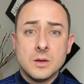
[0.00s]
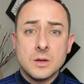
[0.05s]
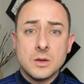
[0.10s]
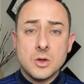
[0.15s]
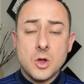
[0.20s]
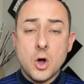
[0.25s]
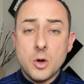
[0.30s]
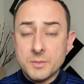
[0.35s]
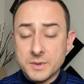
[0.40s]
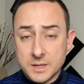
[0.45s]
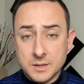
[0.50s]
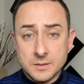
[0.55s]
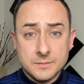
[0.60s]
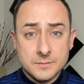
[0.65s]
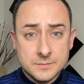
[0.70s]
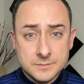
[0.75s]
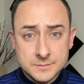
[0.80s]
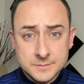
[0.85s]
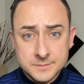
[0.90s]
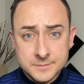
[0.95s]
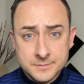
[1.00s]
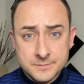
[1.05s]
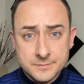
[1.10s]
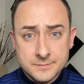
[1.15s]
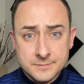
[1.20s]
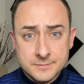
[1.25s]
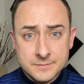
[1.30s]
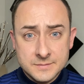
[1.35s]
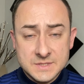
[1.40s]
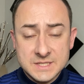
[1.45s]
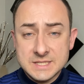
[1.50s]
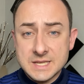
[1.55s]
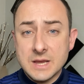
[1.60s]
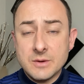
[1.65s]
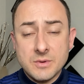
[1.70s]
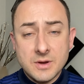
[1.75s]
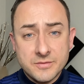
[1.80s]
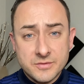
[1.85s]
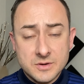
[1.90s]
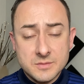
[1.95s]
Call me, state
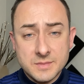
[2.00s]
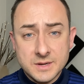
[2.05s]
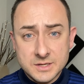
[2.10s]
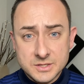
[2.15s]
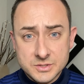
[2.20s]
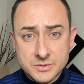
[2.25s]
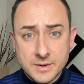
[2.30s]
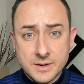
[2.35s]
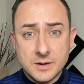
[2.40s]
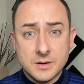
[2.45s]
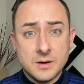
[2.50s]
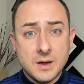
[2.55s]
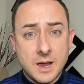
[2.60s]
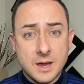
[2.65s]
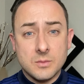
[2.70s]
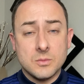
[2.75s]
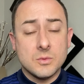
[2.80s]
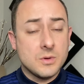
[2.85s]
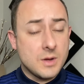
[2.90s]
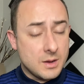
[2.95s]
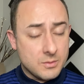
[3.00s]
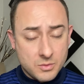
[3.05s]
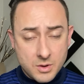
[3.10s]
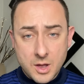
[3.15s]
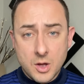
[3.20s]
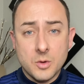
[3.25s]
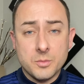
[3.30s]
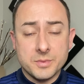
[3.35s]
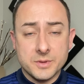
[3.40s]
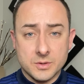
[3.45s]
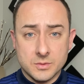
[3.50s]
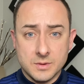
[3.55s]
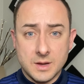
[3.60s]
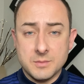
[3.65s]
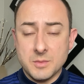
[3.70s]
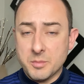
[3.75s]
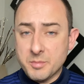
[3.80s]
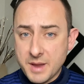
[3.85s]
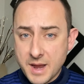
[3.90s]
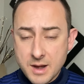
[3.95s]
referee administrator. I will help you. I'm
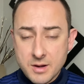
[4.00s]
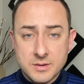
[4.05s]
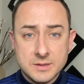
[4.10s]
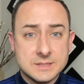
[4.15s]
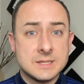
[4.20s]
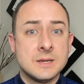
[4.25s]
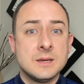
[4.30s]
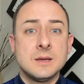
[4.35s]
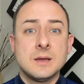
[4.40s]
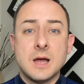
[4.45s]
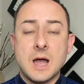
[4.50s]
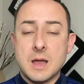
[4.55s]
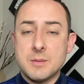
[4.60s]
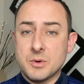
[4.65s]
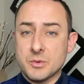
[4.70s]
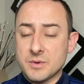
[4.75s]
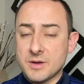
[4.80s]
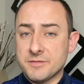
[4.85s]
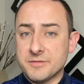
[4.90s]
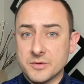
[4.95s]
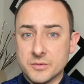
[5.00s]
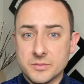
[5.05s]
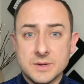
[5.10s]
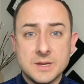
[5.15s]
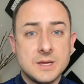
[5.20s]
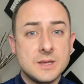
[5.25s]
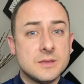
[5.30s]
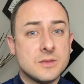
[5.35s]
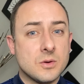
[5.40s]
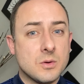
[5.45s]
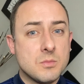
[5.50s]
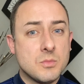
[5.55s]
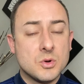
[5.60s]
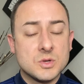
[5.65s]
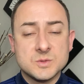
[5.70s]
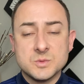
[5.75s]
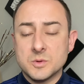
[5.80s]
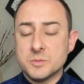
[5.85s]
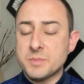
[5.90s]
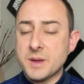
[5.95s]
a parent. I'm a referee. There are
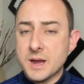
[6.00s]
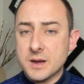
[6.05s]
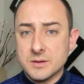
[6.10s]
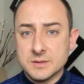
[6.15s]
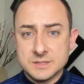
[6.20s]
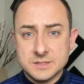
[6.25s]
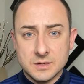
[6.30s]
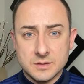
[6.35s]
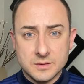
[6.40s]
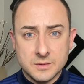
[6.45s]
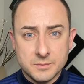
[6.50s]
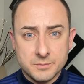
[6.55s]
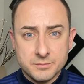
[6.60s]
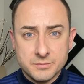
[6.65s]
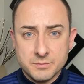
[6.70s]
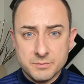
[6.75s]
multiple parents on the